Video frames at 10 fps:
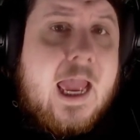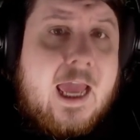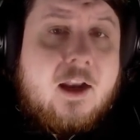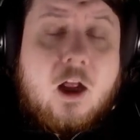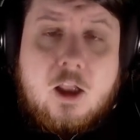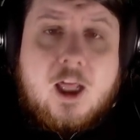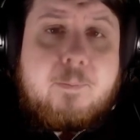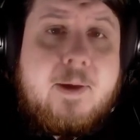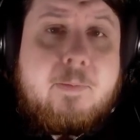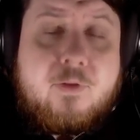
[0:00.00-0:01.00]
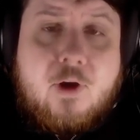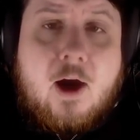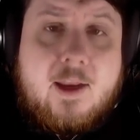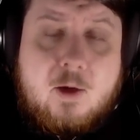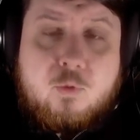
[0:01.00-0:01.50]
And a lot of people
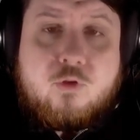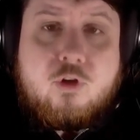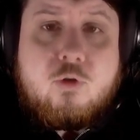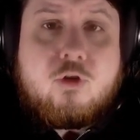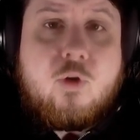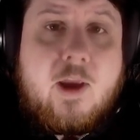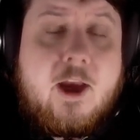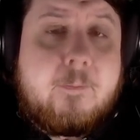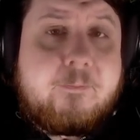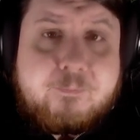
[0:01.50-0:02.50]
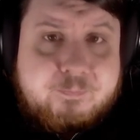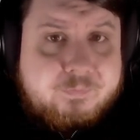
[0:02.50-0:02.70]
thought it was due to him